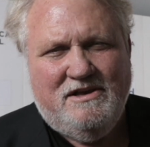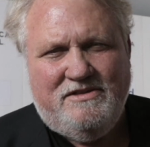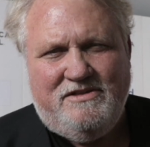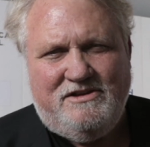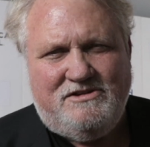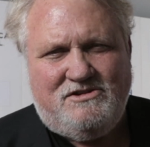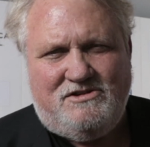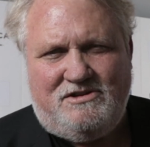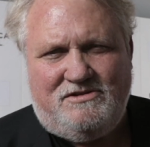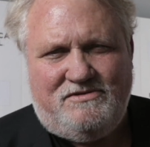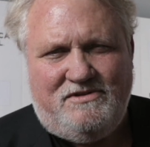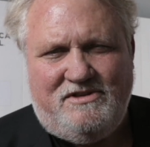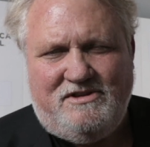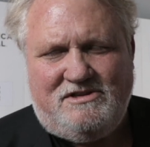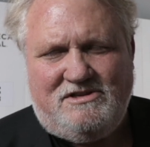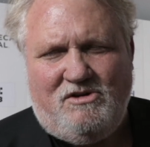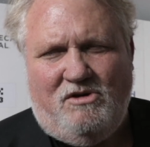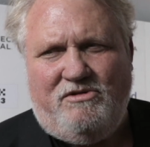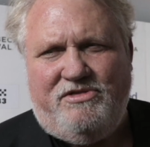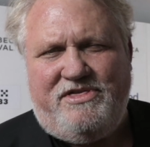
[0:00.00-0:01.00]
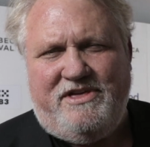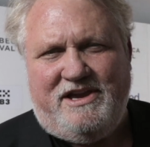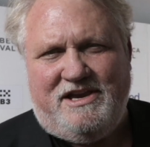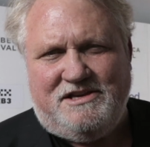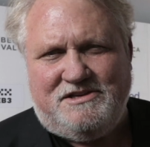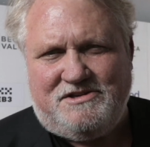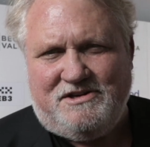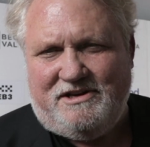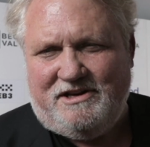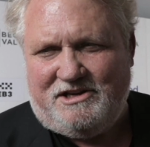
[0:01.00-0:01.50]
this this whole thing
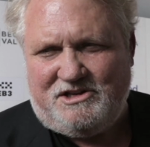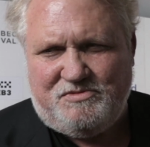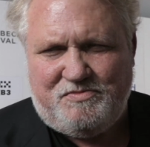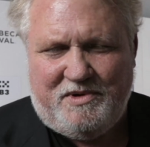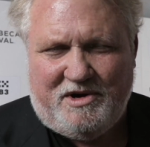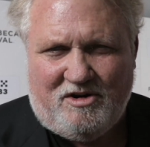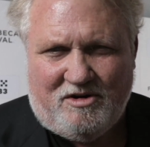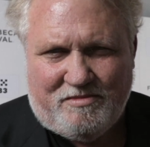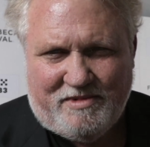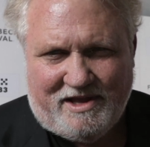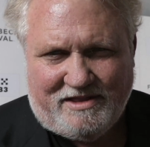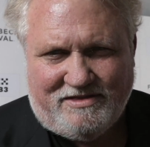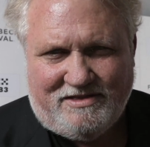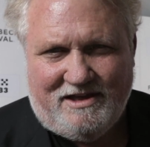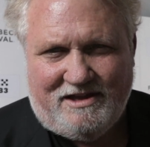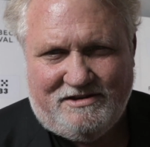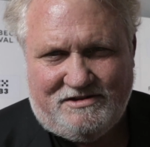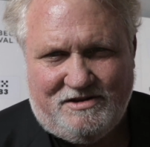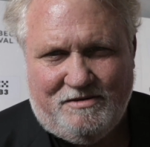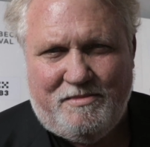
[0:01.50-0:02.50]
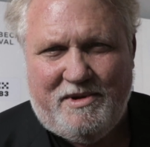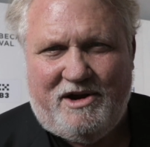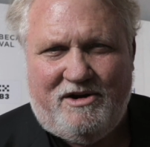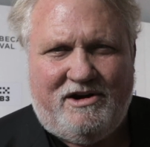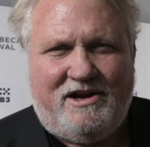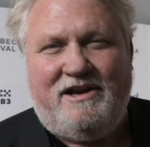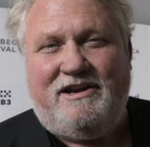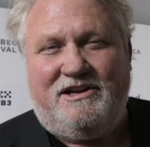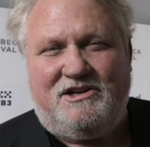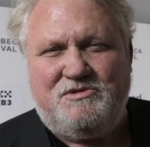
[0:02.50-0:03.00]
is an experiment, this
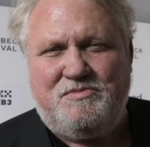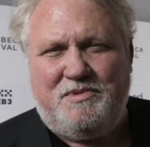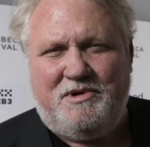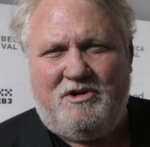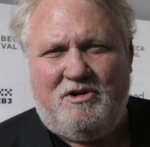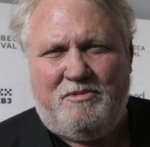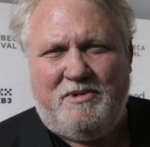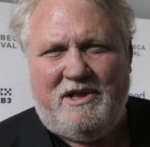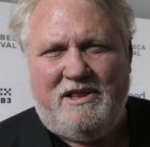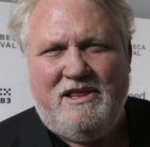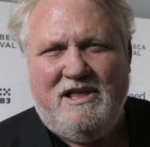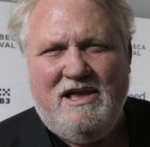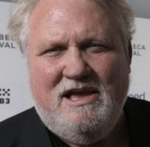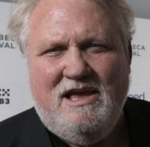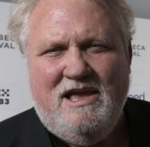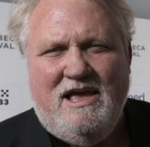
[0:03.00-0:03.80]
American experiment,